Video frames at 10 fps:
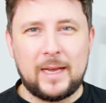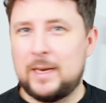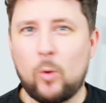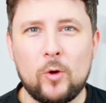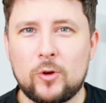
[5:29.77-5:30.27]

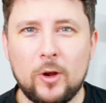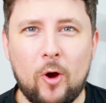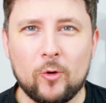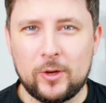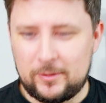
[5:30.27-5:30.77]

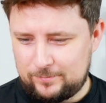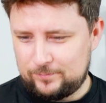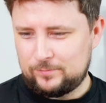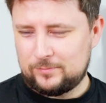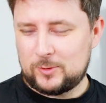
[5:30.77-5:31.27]
clog.
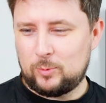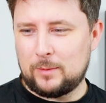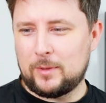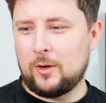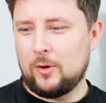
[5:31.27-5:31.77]
Just
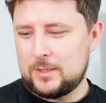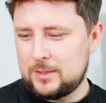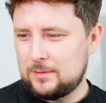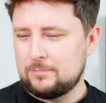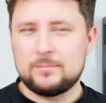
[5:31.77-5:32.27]
went in my
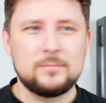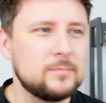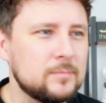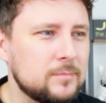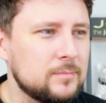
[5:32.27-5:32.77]
eyes.
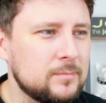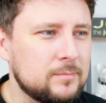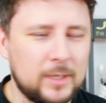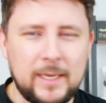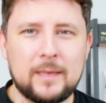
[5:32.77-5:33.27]

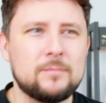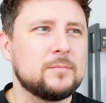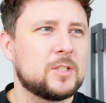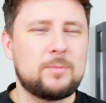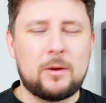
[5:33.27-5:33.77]
But yeah,
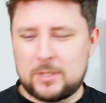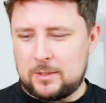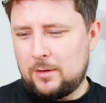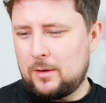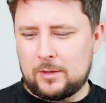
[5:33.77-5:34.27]
smells,
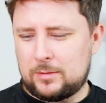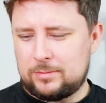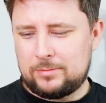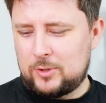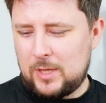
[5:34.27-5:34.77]
oh,
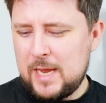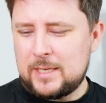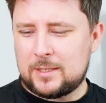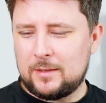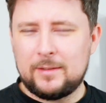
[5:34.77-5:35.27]

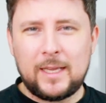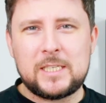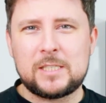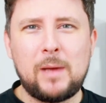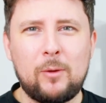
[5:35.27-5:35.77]
these, they
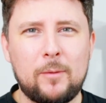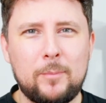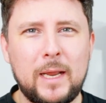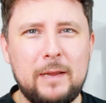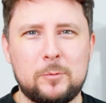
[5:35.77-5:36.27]
smell
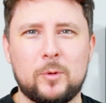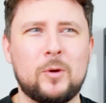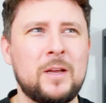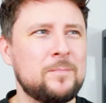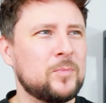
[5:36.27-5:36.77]

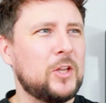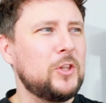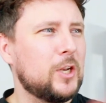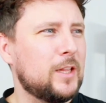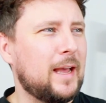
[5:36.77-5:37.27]
unbelievable.
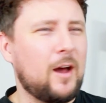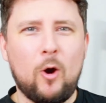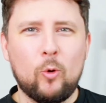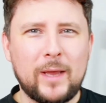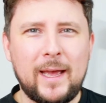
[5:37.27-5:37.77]
None of that
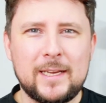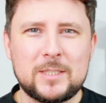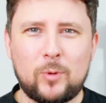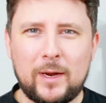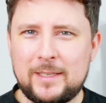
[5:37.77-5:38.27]
old
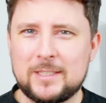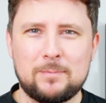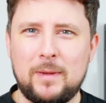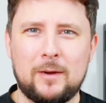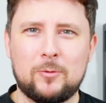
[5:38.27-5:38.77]
hairspraying
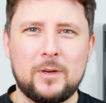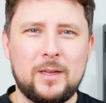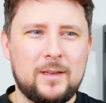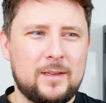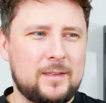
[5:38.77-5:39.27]
smell.
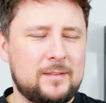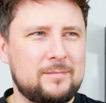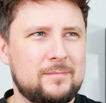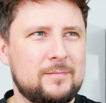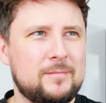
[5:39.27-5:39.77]

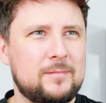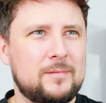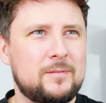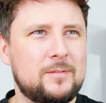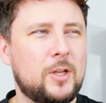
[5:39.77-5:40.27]

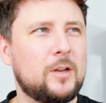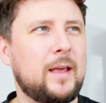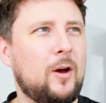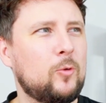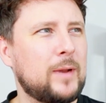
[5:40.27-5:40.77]
None of
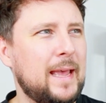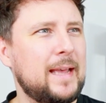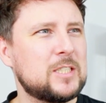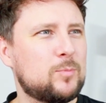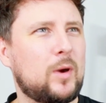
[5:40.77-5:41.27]
that old
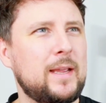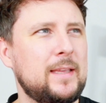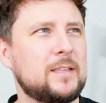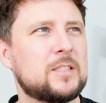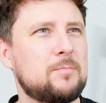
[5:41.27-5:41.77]
hair
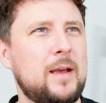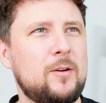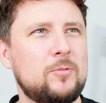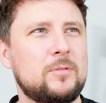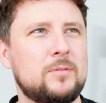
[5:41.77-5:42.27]
spraying
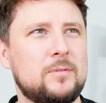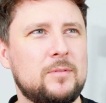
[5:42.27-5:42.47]
smell.